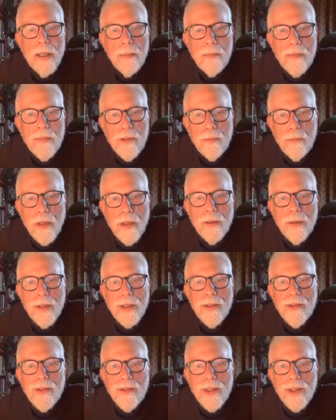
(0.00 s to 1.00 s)
up
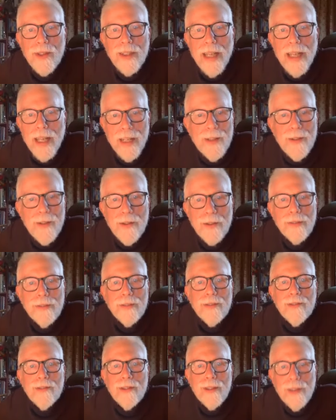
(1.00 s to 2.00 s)
spirits and
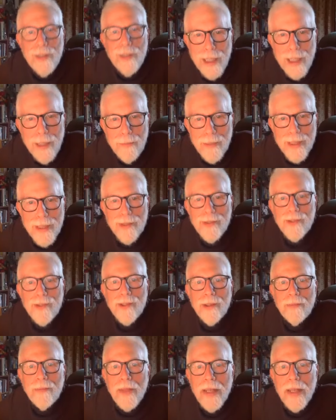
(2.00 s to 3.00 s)
angels and
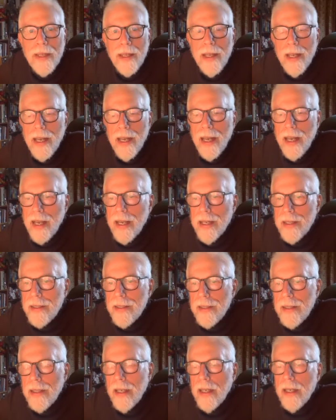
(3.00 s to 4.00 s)
demons
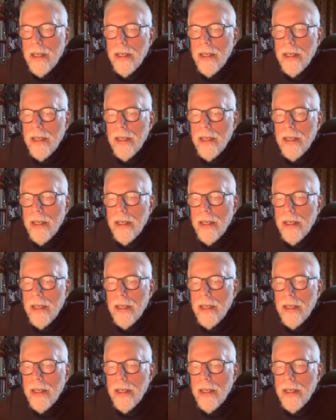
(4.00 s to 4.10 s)
and